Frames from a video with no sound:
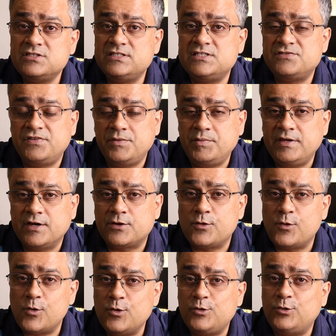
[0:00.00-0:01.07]
this VBA
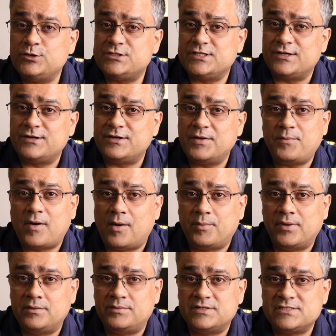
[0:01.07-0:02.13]
code to generate a
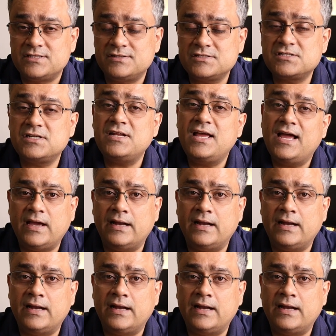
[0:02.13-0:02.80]
PowerPoint presentation.